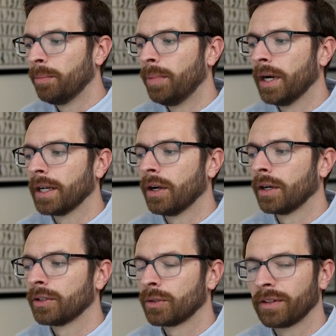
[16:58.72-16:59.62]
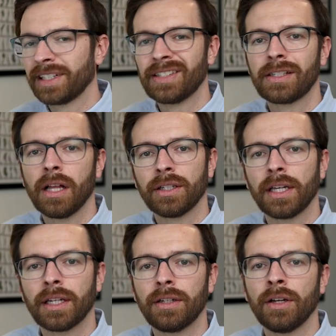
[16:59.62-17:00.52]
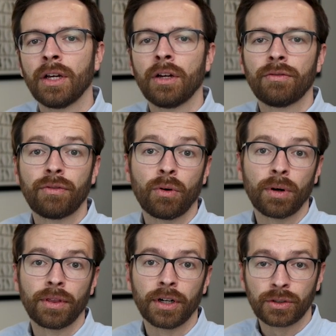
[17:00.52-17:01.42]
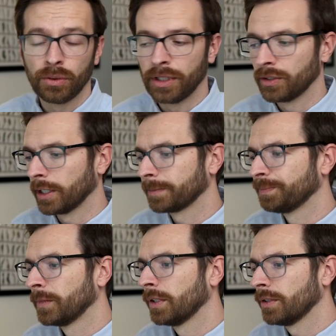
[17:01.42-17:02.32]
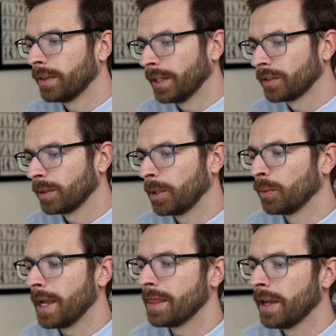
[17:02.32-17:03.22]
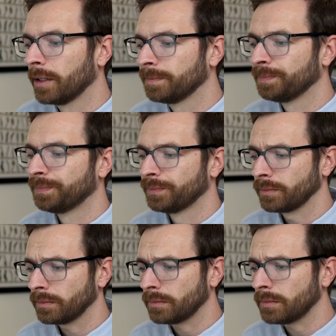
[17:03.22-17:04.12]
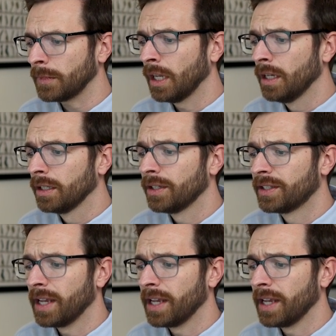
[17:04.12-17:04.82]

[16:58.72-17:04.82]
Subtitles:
but are sort of consolidated for their school district. So that's going to be right there. To the